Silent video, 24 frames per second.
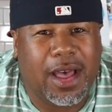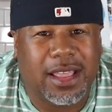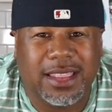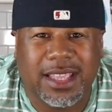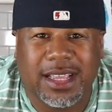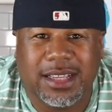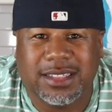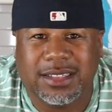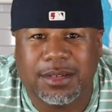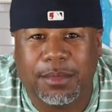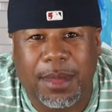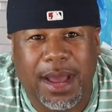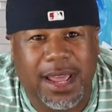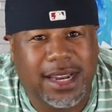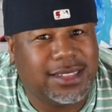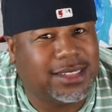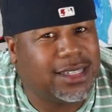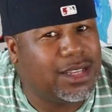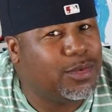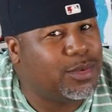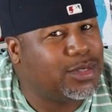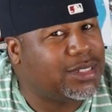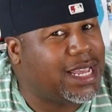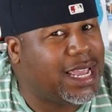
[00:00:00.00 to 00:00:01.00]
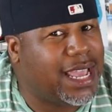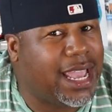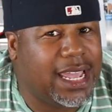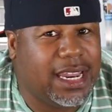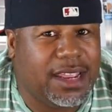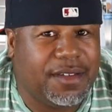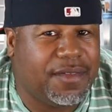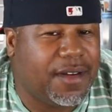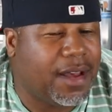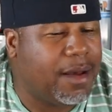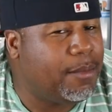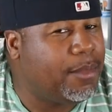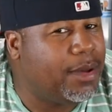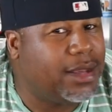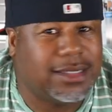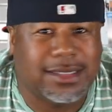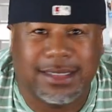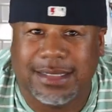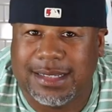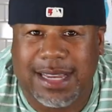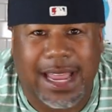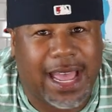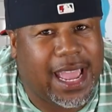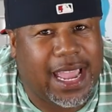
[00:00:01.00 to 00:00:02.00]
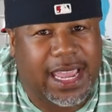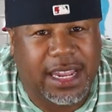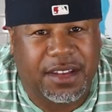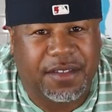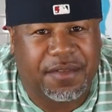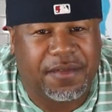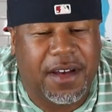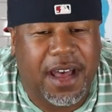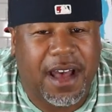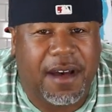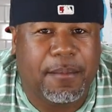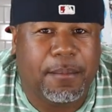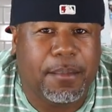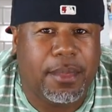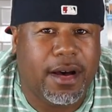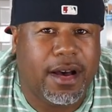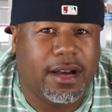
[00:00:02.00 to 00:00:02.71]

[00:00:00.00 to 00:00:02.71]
I think somebody said it was like eighty-five bucks, it's not eighty-five